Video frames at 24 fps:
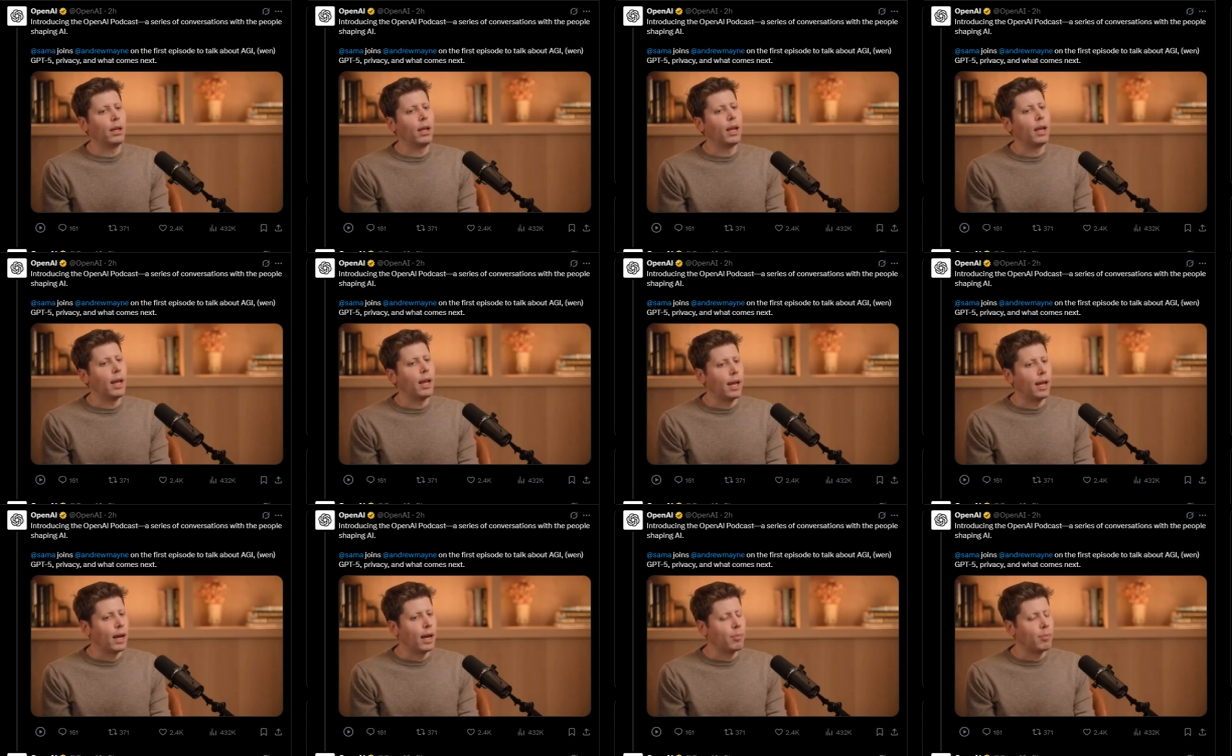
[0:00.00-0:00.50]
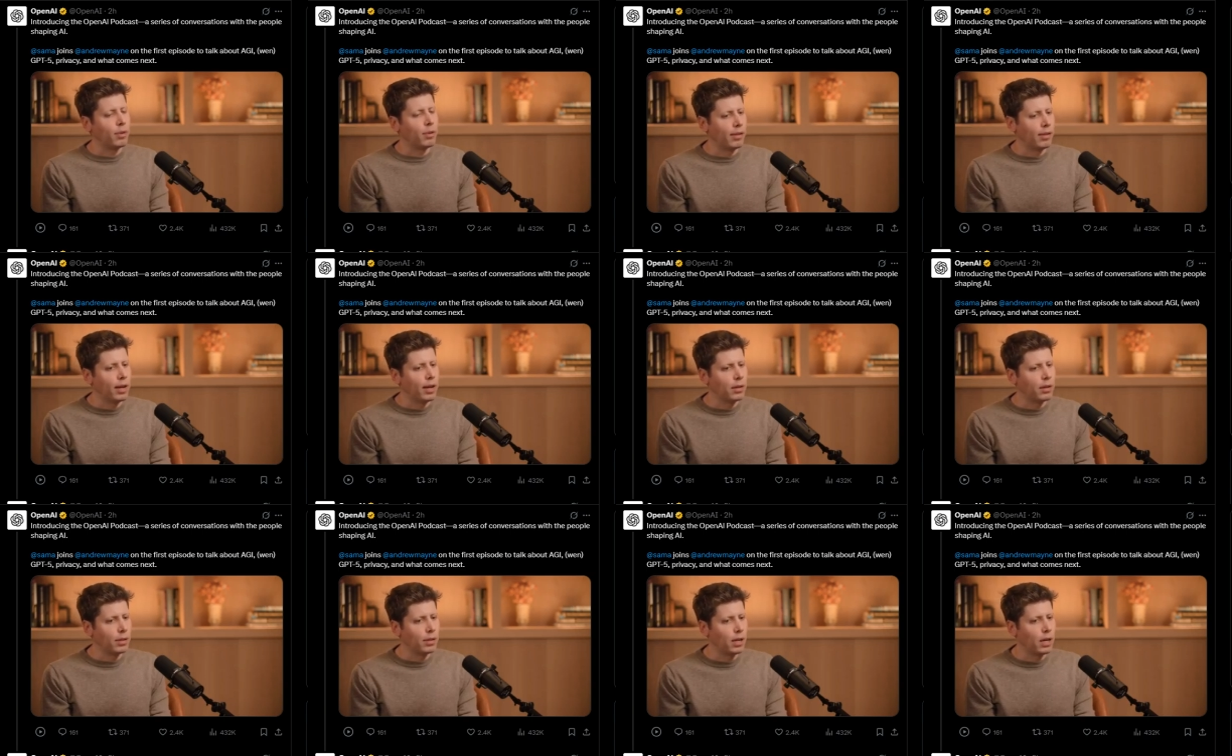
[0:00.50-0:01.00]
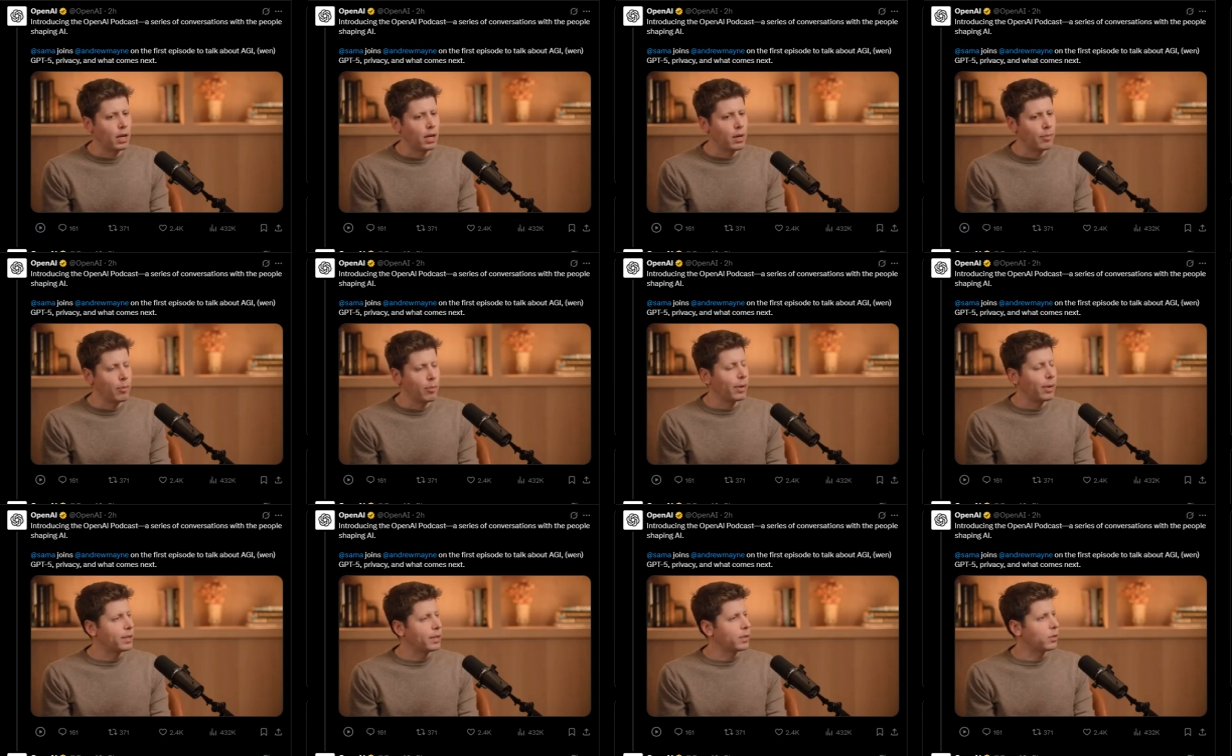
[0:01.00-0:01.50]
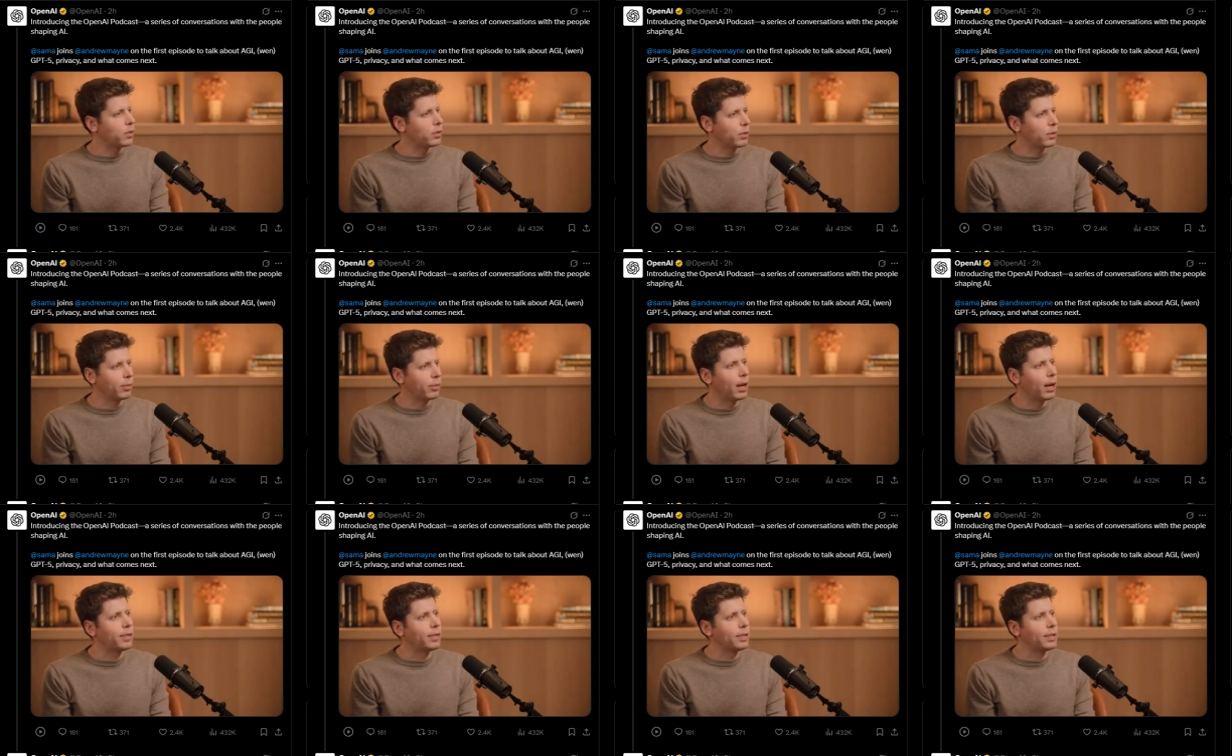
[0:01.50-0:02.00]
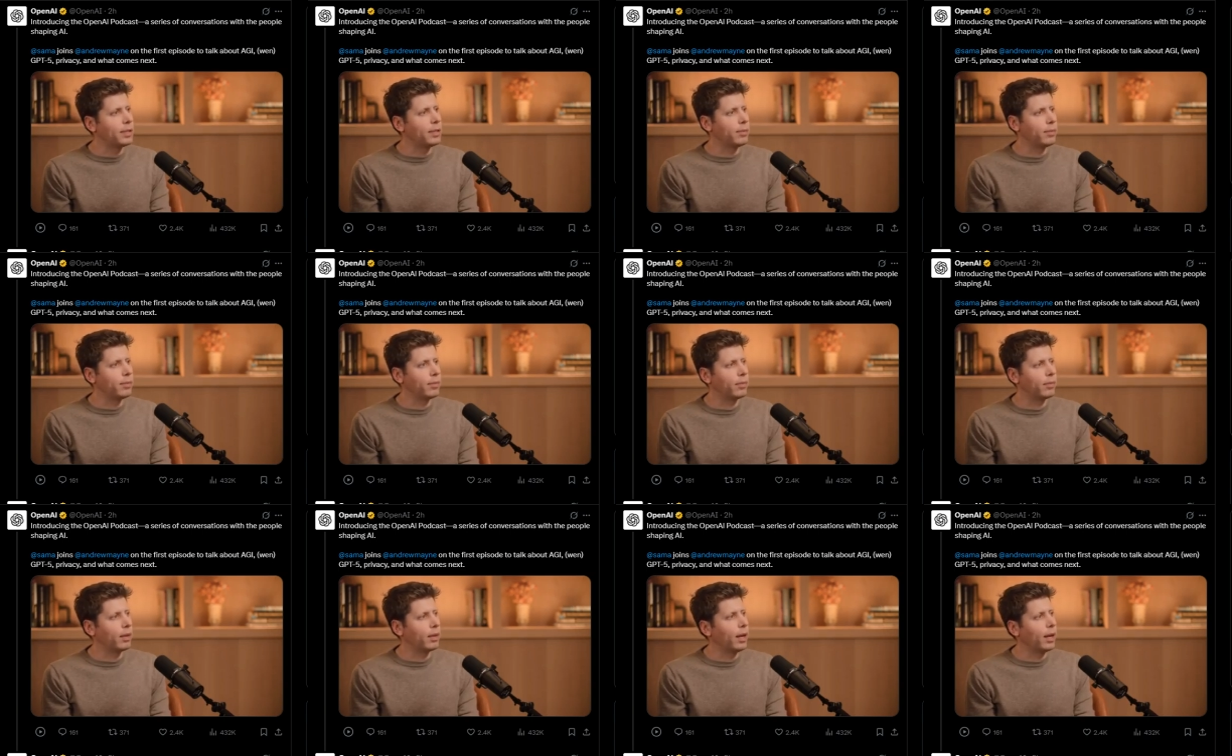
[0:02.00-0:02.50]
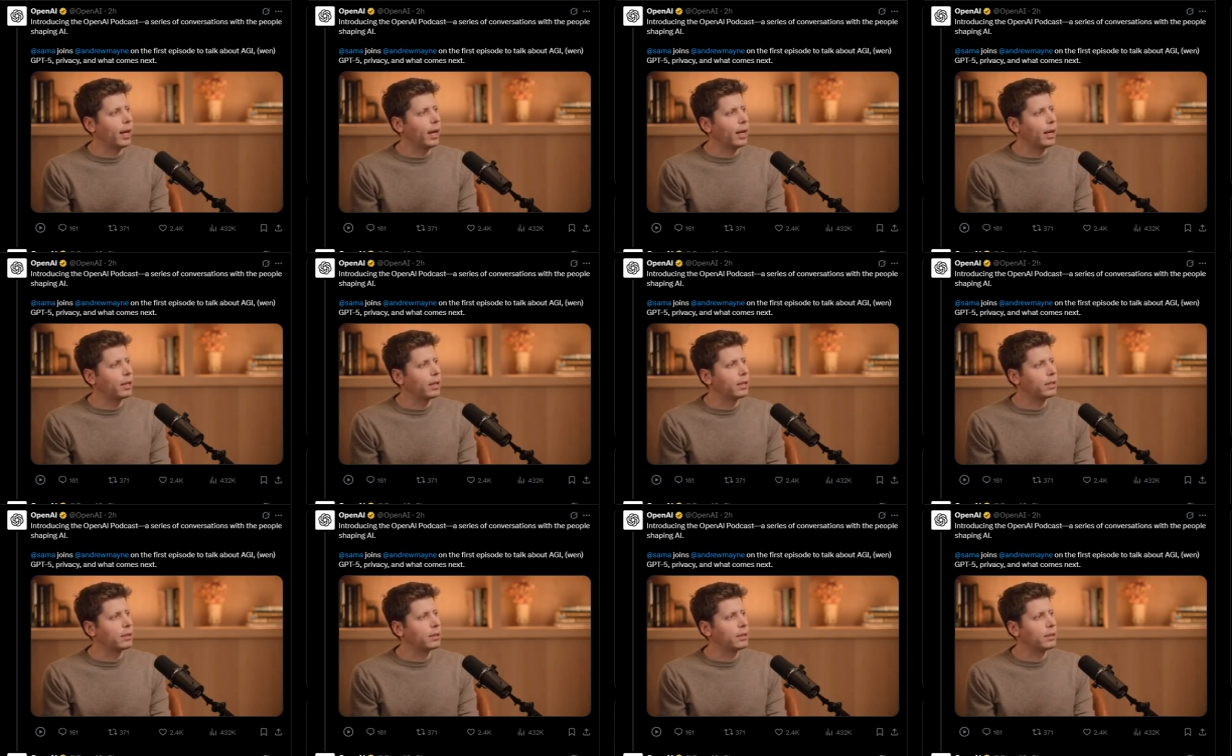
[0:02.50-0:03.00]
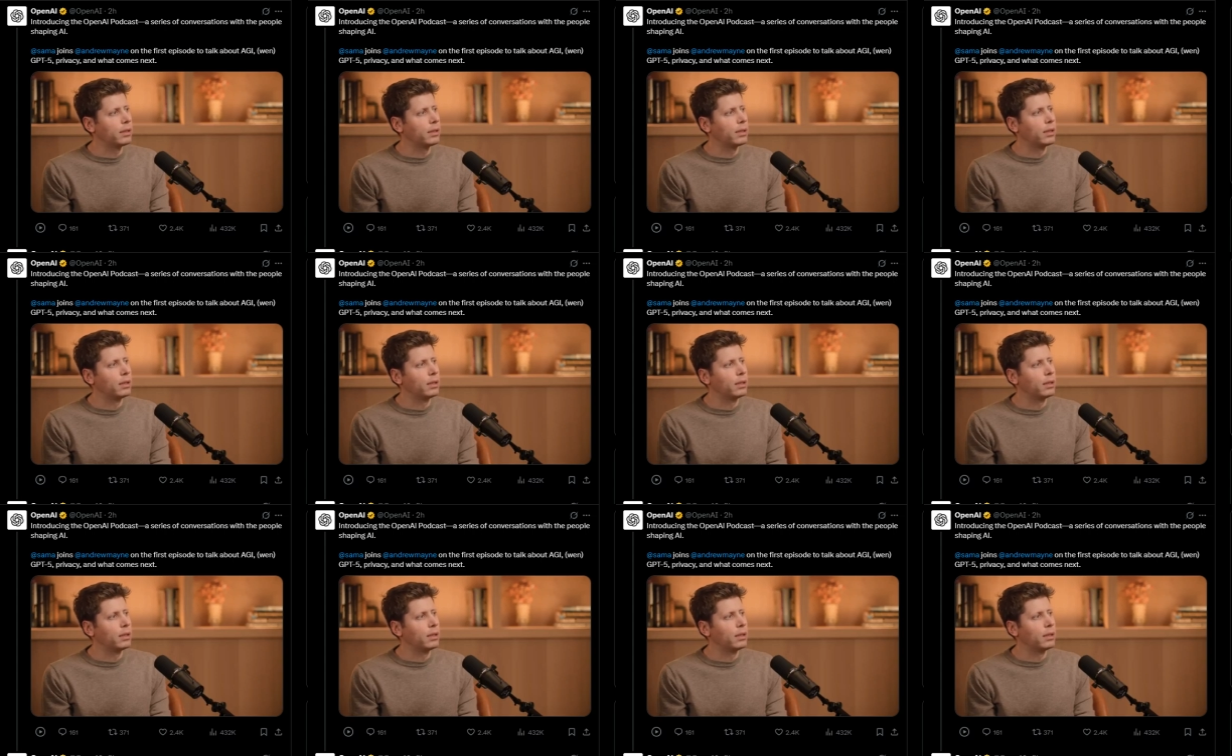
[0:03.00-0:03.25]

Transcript: an AI provider to compromise user privacy. And